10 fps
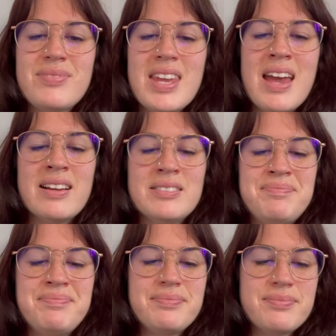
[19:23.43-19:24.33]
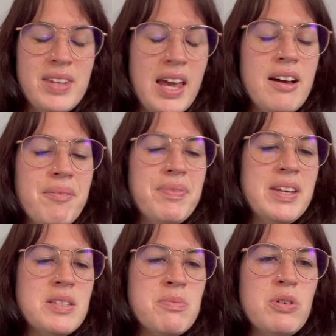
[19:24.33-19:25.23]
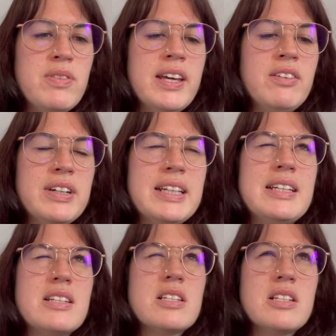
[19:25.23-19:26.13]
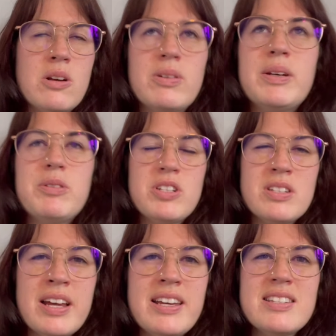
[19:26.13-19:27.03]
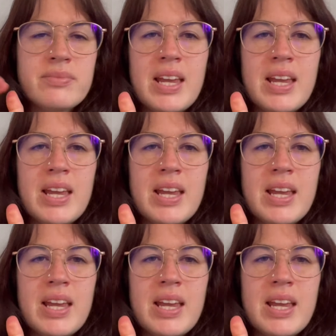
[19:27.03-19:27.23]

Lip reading: And yeah, it's moving really slowly, which is nice.